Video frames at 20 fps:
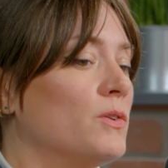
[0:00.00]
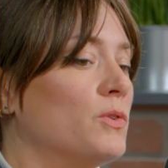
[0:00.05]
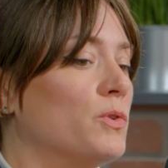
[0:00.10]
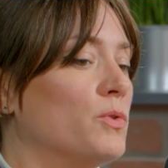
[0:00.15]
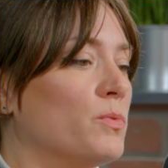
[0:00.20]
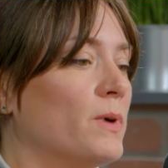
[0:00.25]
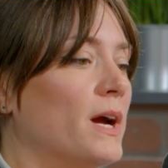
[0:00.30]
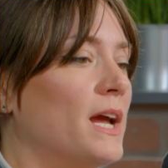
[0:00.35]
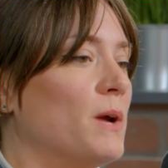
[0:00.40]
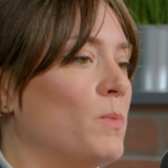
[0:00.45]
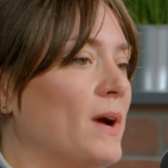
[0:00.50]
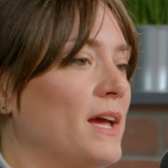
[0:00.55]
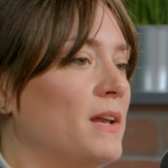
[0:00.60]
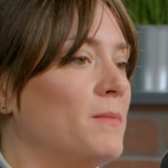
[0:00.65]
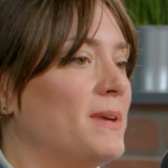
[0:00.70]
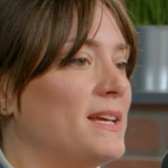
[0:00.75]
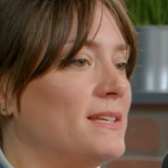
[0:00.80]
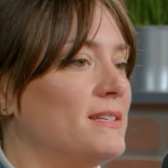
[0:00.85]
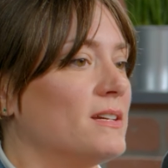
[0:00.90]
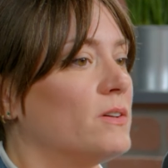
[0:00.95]
great way to
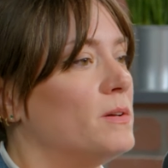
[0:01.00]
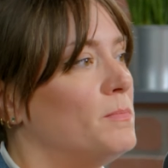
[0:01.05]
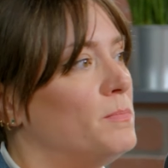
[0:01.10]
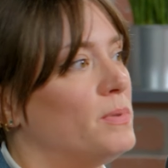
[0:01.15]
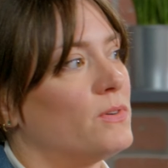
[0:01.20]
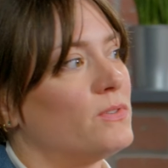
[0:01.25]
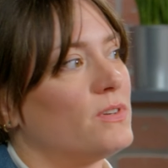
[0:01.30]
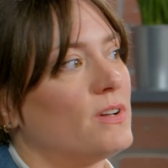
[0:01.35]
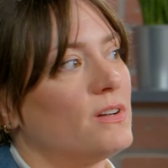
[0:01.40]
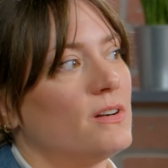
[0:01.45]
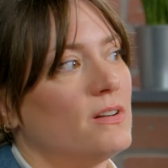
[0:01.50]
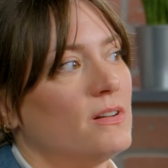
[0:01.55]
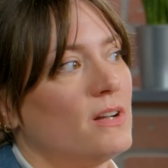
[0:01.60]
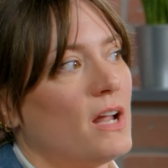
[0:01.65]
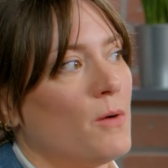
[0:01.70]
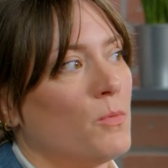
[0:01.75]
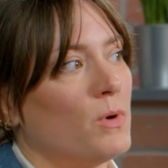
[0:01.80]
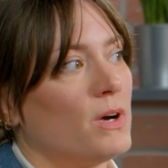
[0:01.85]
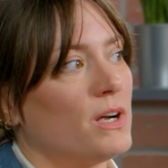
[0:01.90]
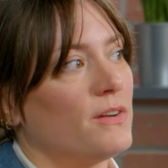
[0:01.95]
basically build on our
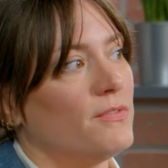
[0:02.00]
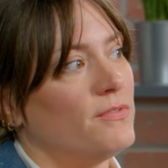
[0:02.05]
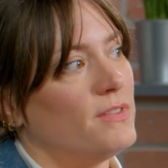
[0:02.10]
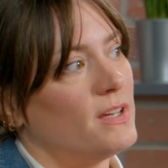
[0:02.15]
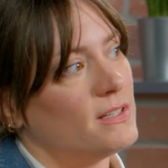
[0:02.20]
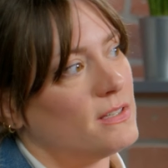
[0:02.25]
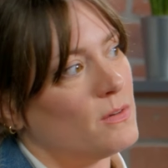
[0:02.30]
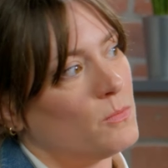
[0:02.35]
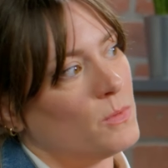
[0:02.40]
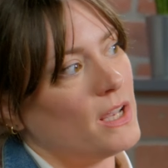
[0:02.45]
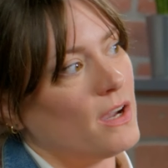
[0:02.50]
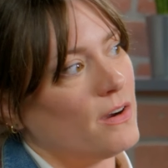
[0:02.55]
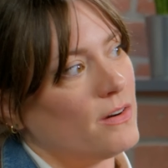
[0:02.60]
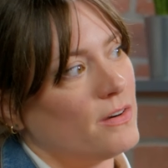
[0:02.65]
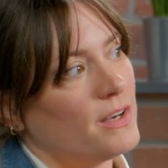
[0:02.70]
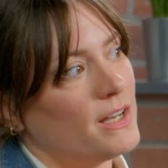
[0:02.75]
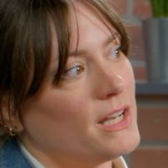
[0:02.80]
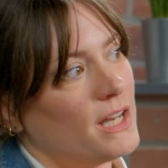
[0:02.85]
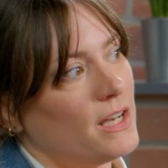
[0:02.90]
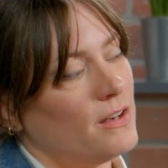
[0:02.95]
network of things that we
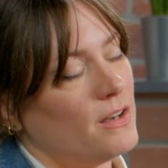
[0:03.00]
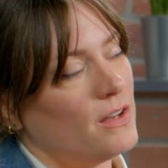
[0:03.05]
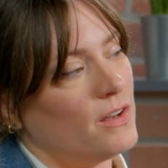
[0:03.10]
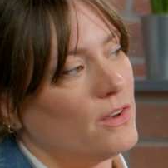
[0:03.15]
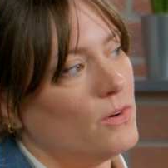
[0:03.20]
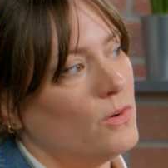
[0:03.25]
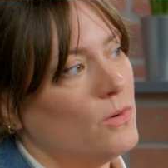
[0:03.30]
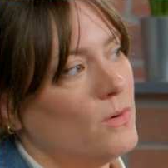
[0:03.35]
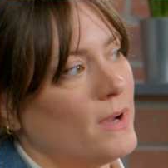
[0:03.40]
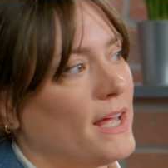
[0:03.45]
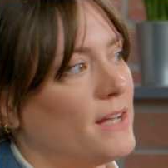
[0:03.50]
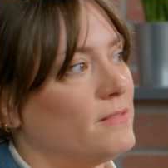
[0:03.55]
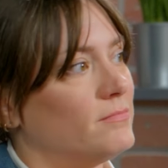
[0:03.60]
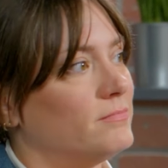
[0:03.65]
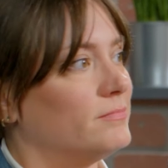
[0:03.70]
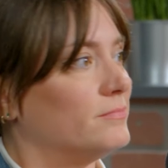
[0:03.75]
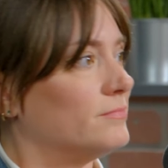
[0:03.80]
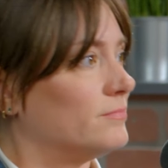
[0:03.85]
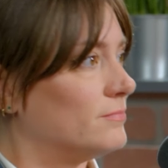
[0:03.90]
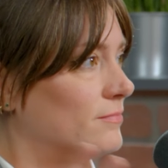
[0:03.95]
already knew
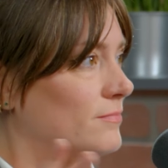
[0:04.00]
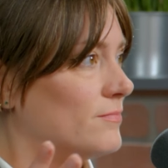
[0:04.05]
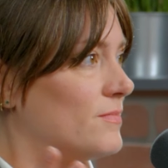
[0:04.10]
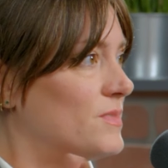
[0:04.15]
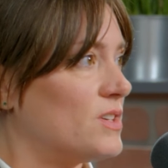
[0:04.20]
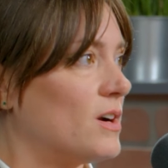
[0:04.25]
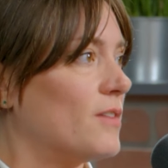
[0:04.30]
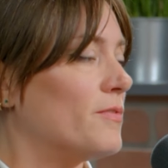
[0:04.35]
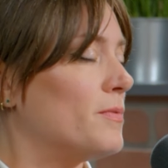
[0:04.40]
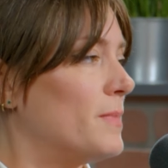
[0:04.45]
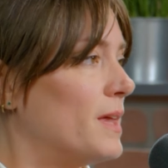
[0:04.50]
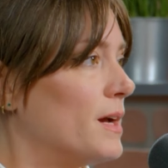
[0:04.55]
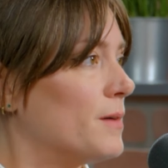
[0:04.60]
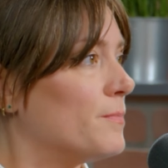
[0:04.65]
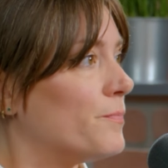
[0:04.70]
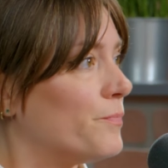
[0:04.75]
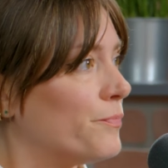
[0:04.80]
and start from there.